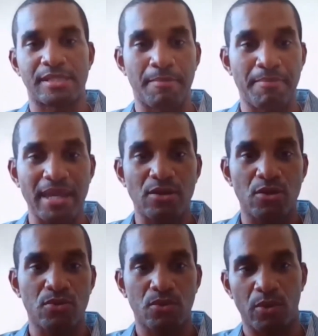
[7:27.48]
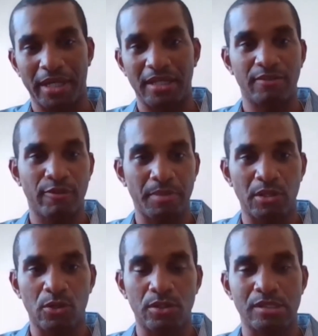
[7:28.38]
tomato or eating from a
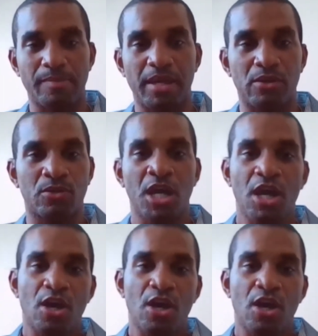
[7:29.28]
local tomato,